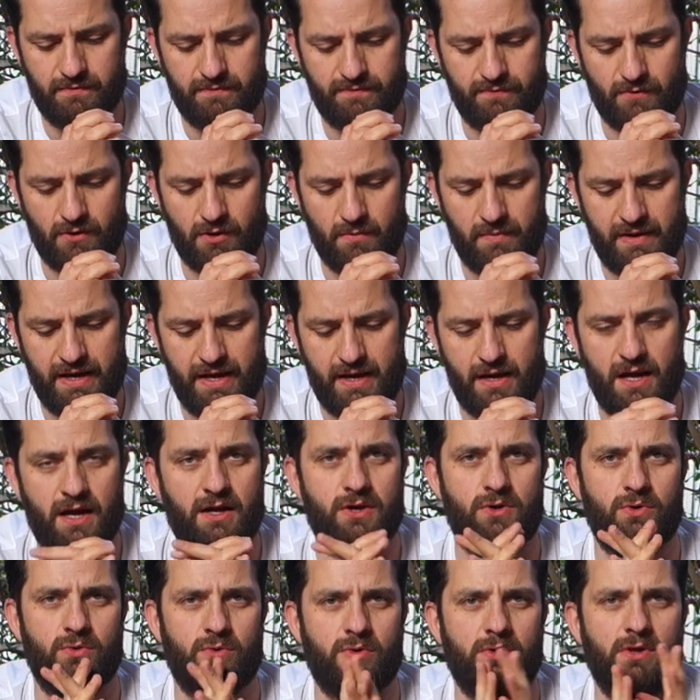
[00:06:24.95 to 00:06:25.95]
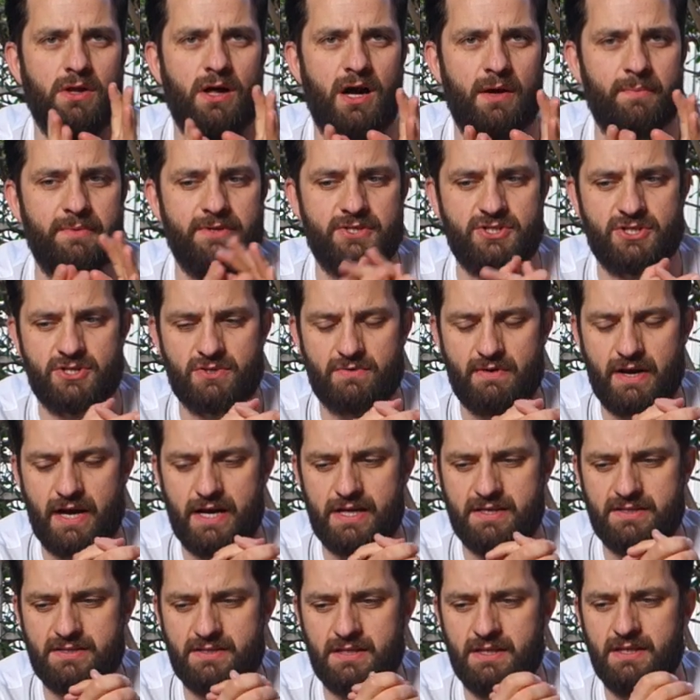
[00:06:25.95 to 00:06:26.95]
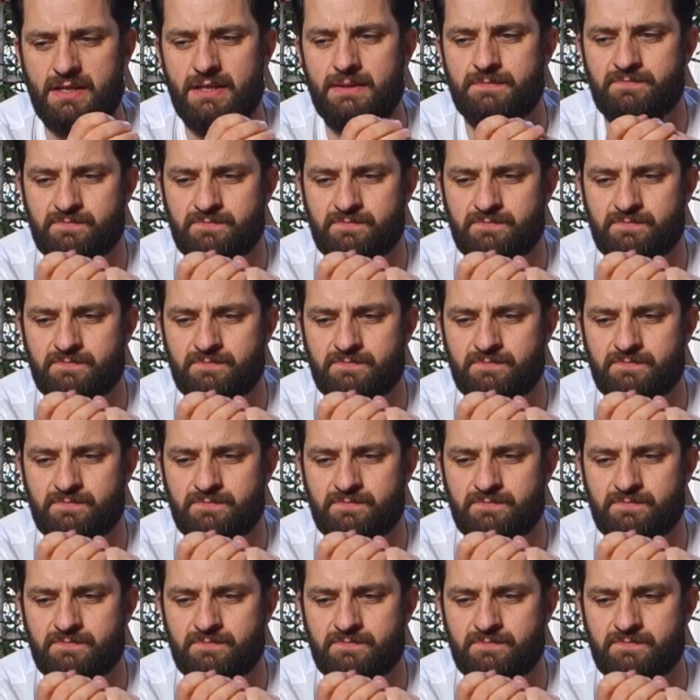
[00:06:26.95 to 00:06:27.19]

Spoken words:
from a cool climate Shiraz.